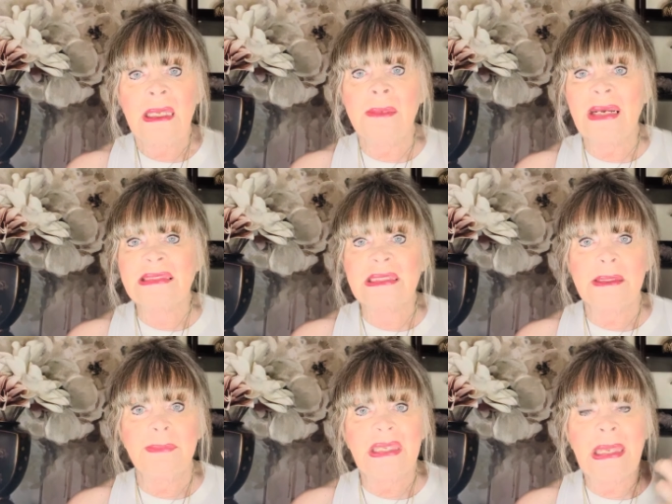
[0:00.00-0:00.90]
And my
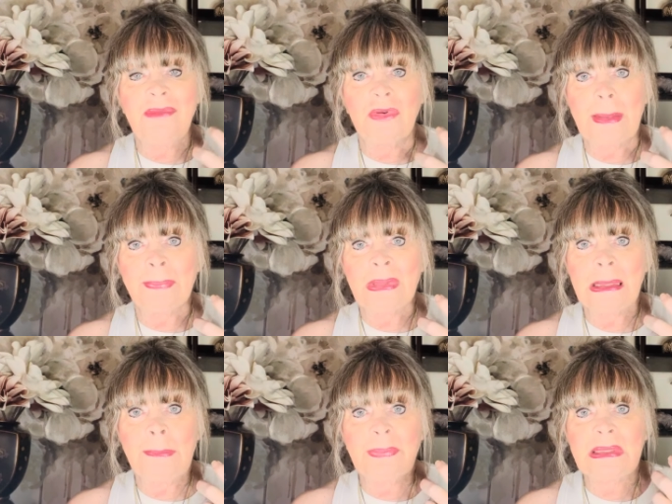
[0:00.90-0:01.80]
skin became very
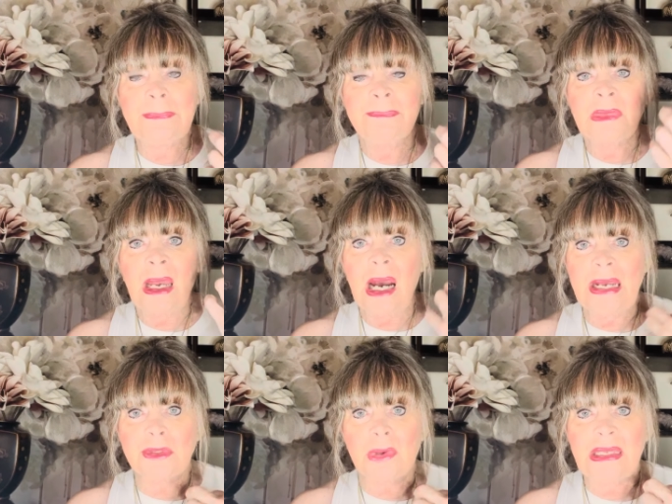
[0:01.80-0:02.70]
plump and
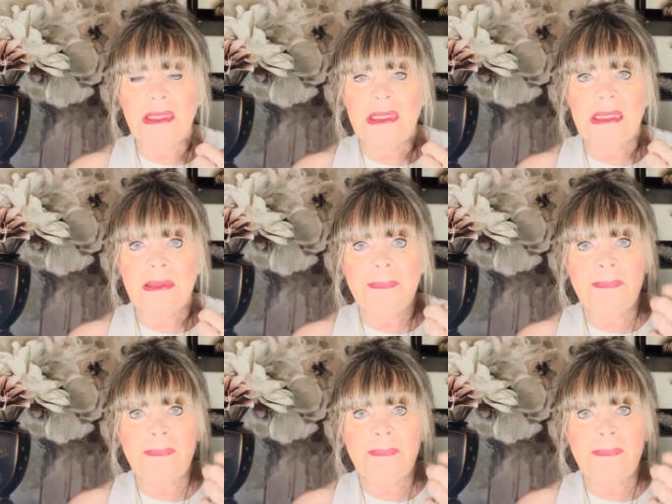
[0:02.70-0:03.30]
hydrated and